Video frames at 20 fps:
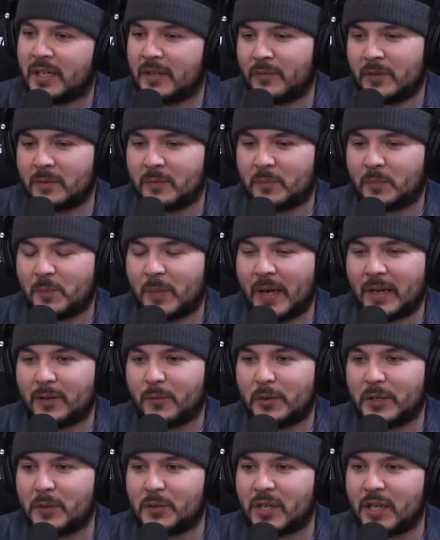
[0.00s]
even better,
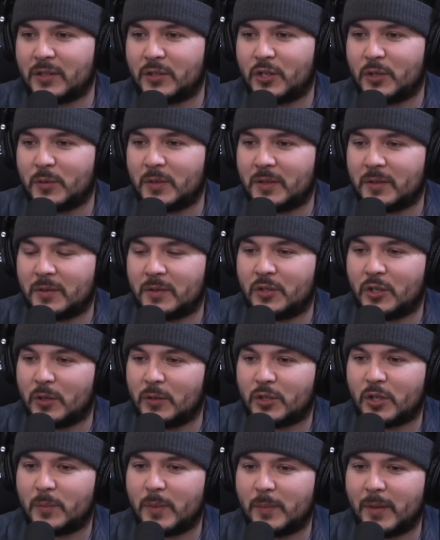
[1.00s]
when you said June
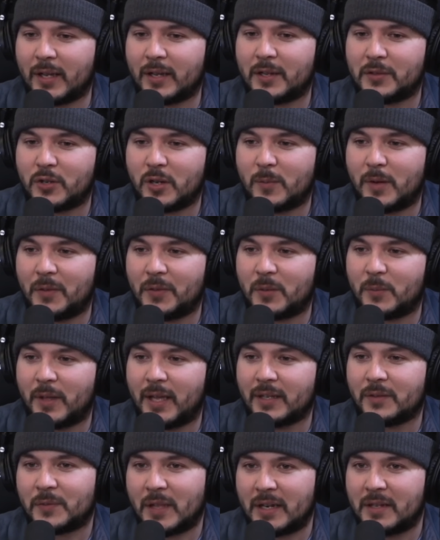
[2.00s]
should be Black History Month, I'm
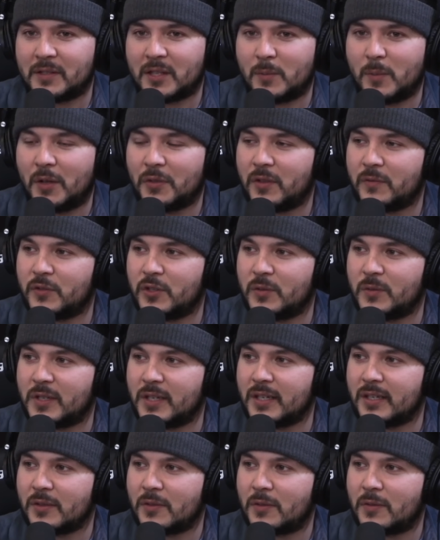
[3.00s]
like, that is the month of
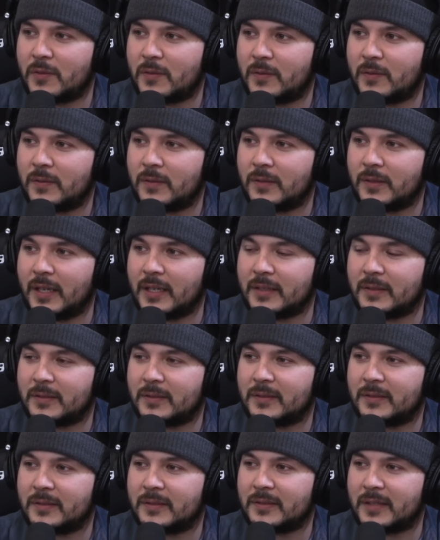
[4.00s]
Juneteenth. Like,
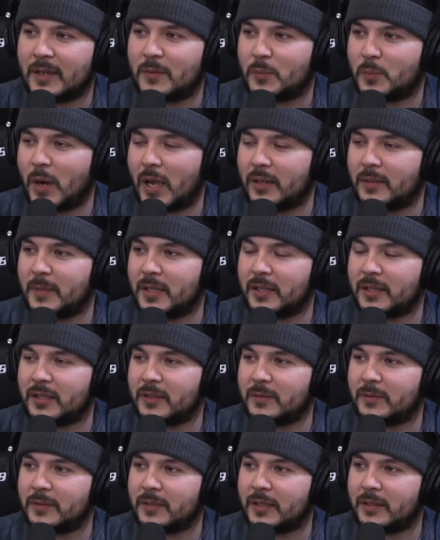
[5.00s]
exactly. It makes
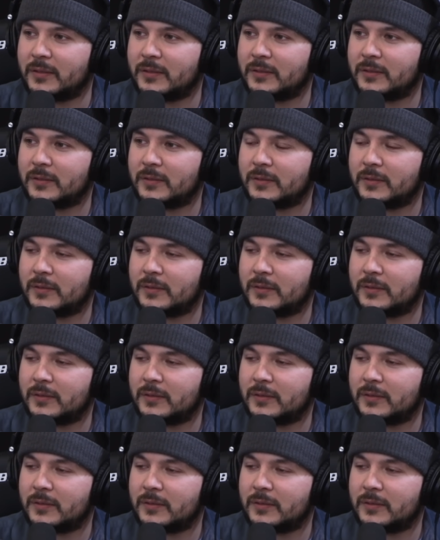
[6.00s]
sense. Good,